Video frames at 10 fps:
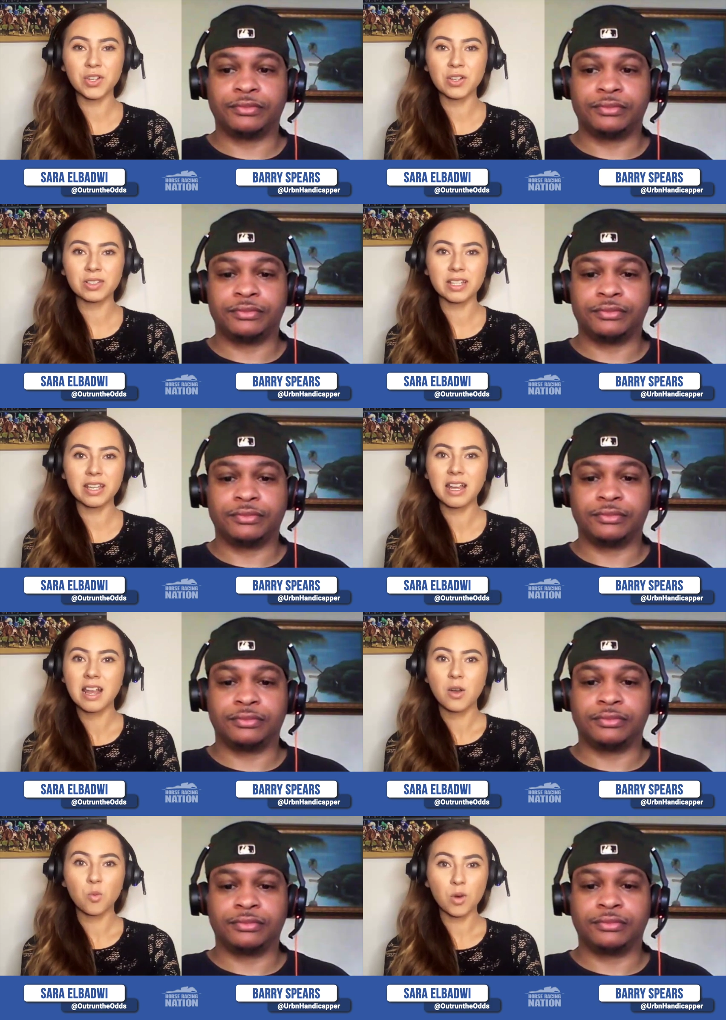Speaker 1: are certainly
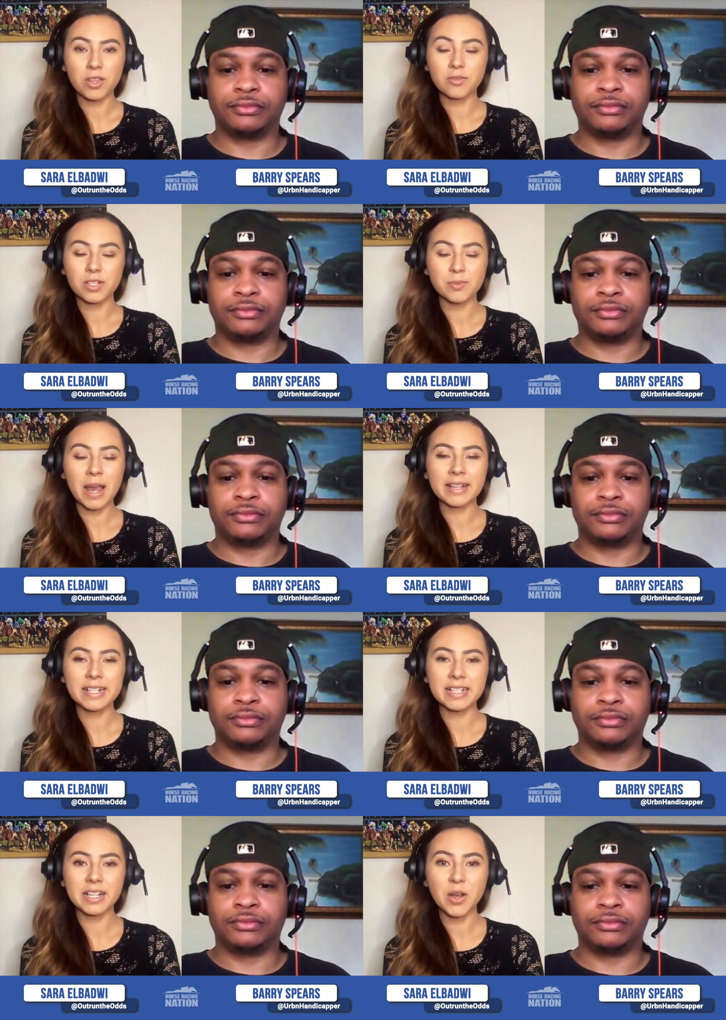worth
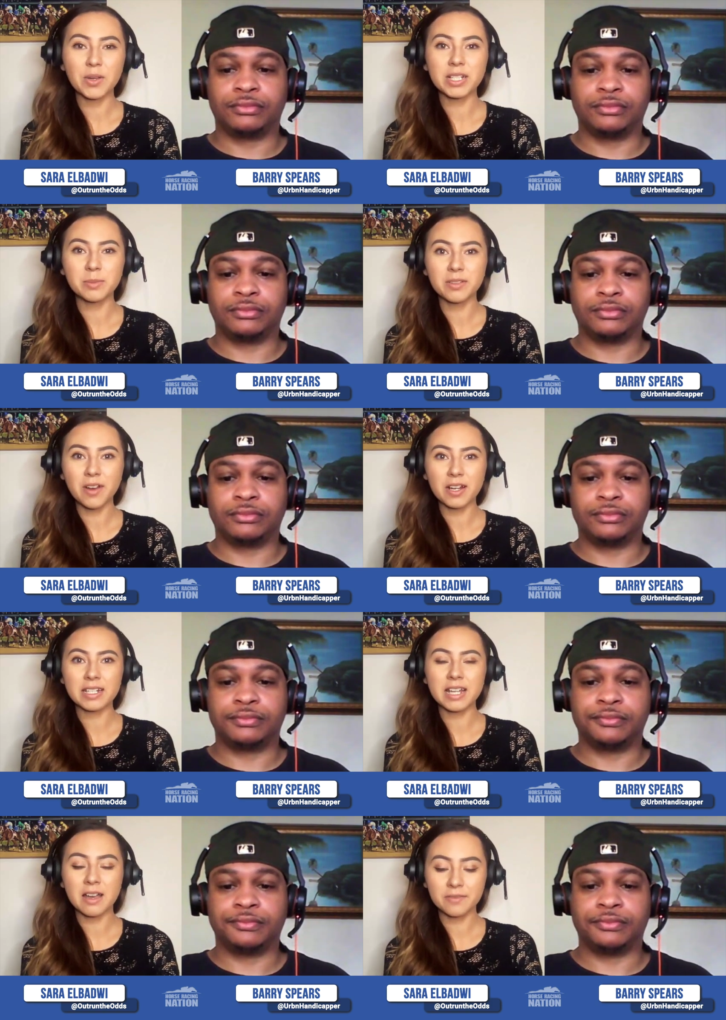respecting and going to be
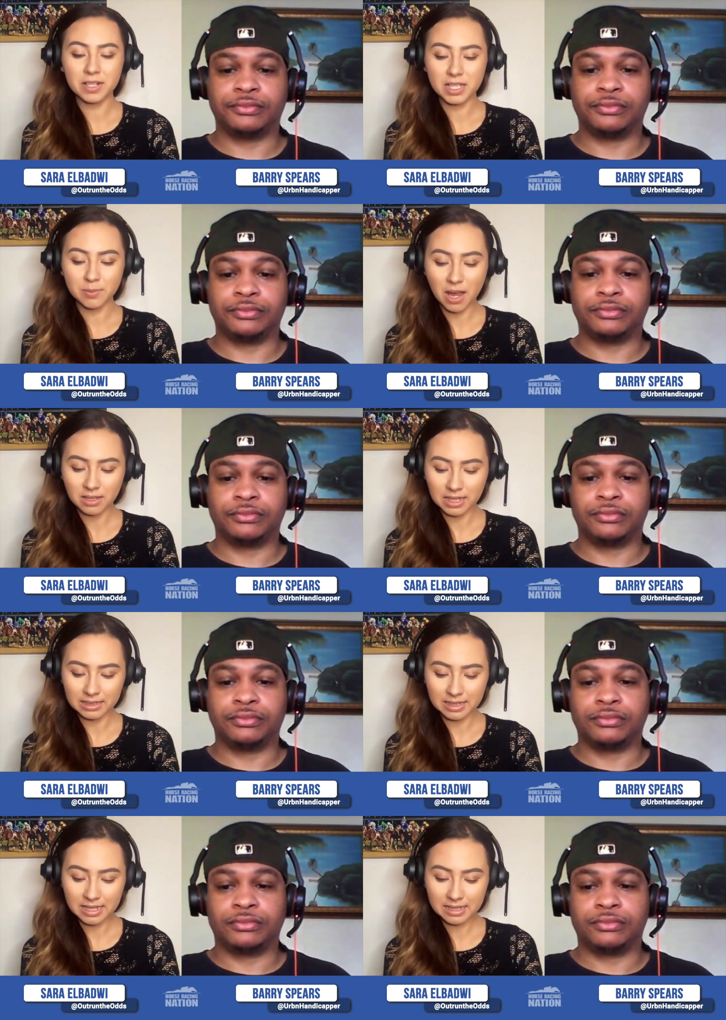very tough in a spot
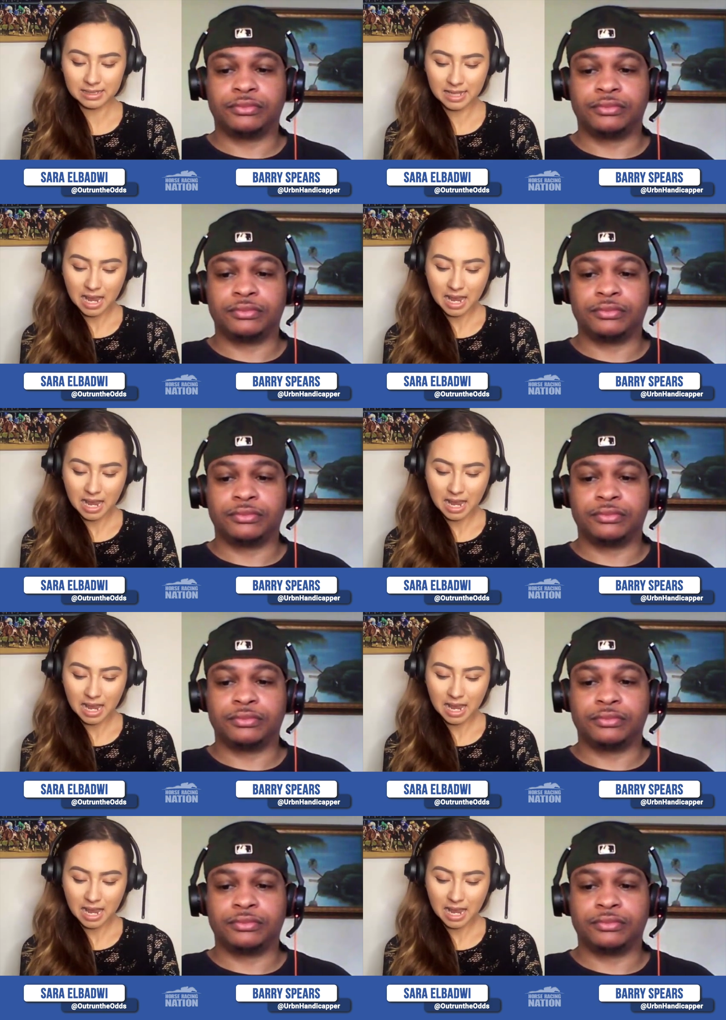like this.